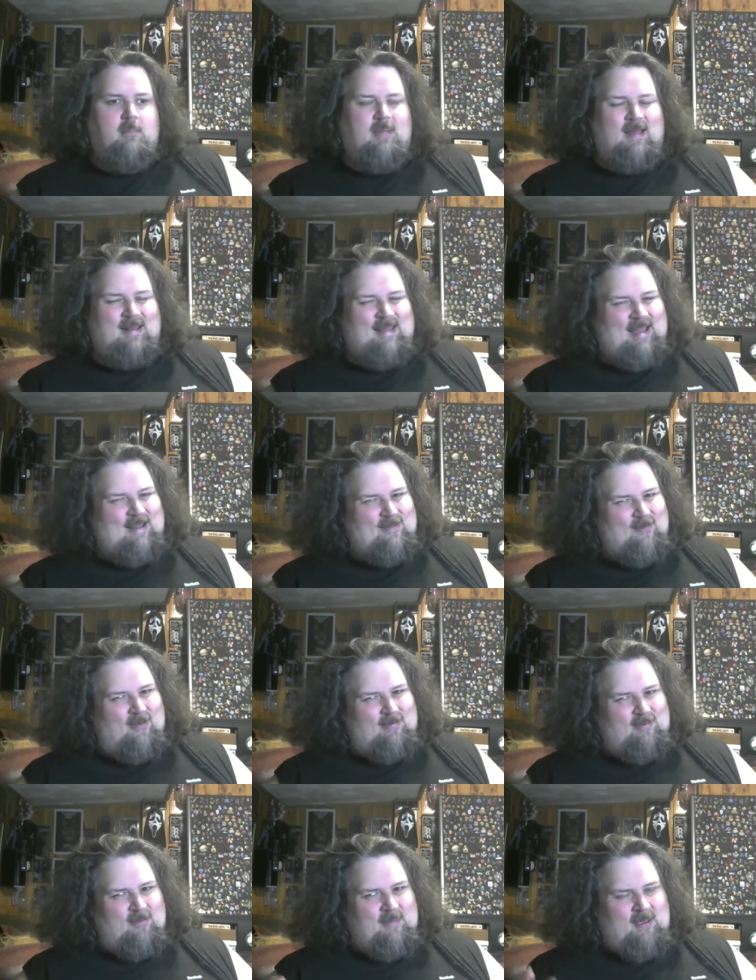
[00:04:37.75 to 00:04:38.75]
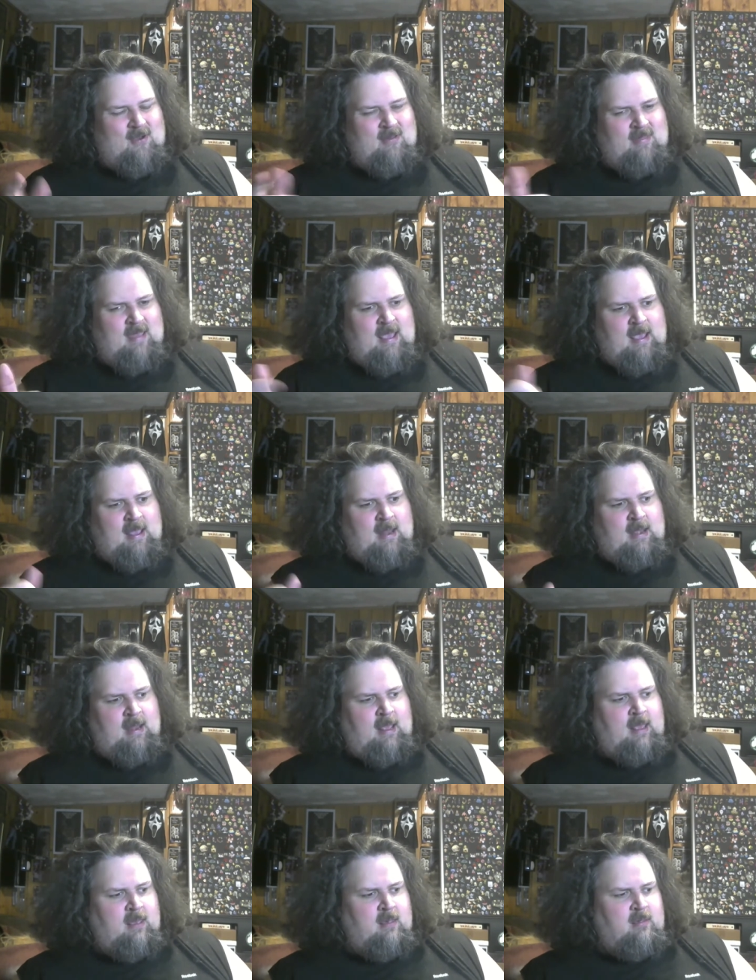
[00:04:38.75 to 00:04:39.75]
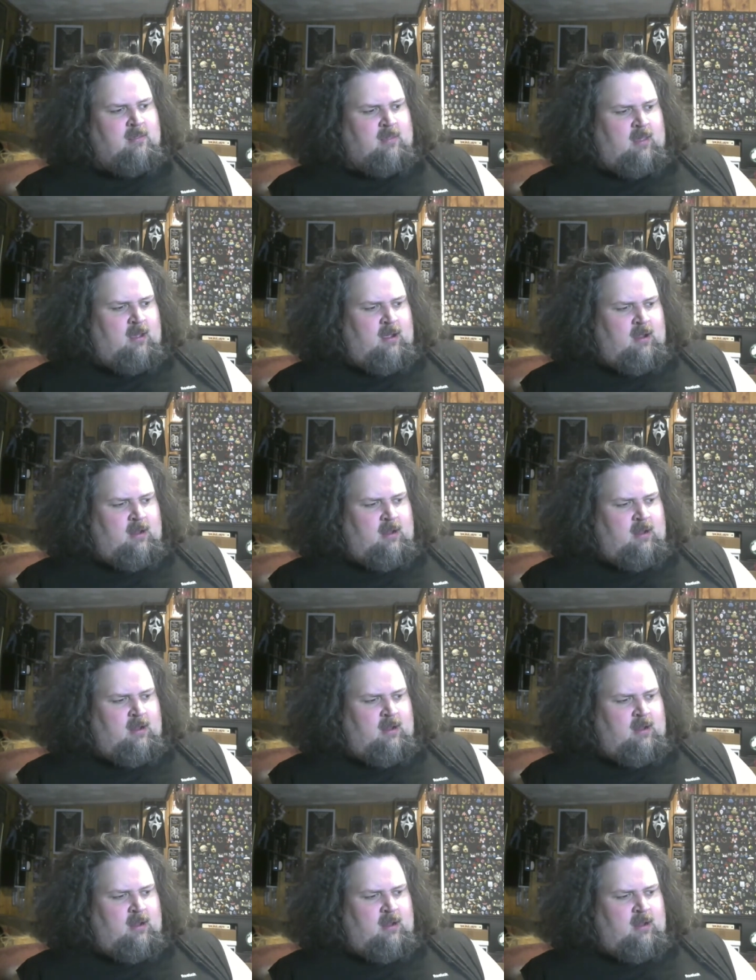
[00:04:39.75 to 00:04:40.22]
But that's also because Negan is